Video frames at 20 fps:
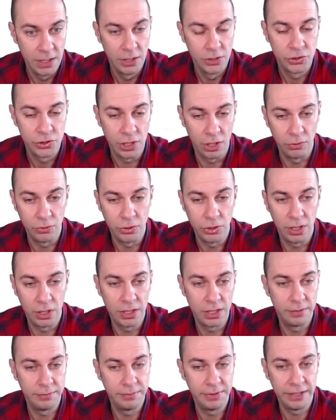So you're
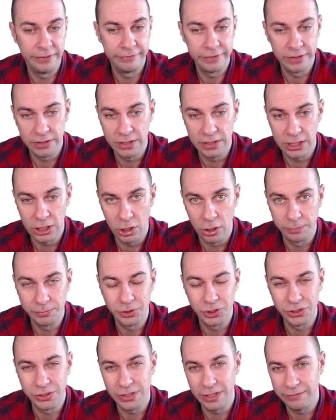going to be given 3 options.